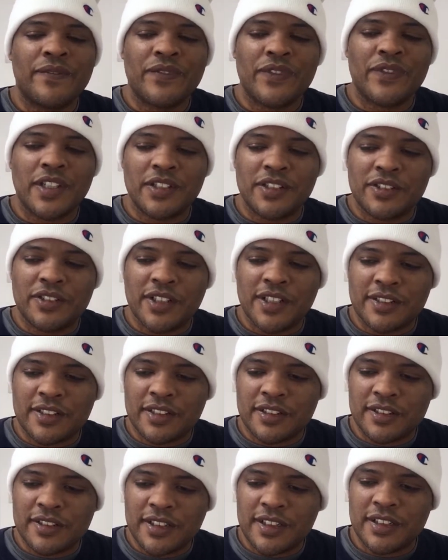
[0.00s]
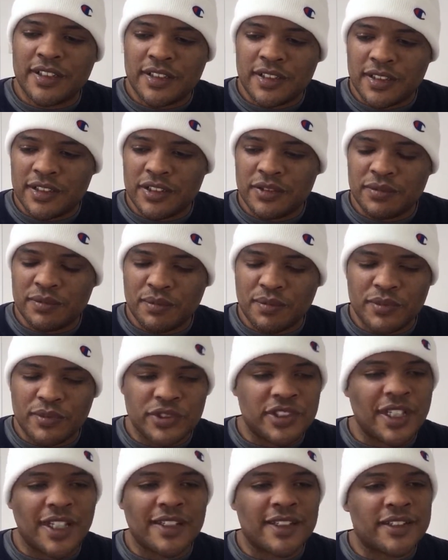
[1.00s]
Increasingly
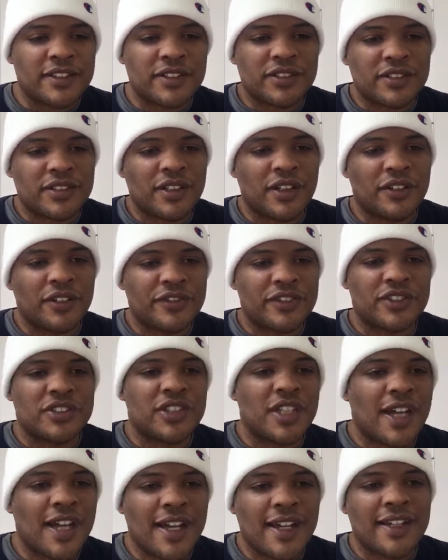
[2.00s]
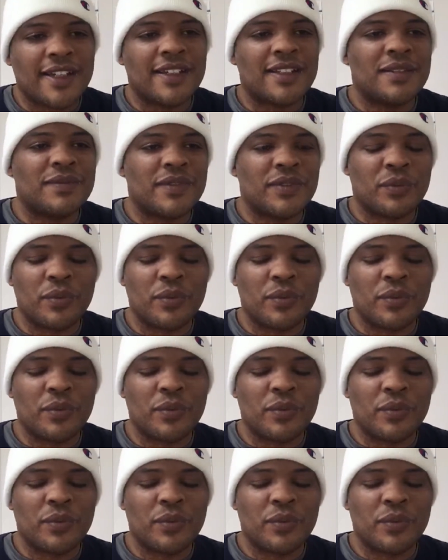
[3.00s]
jealous over time.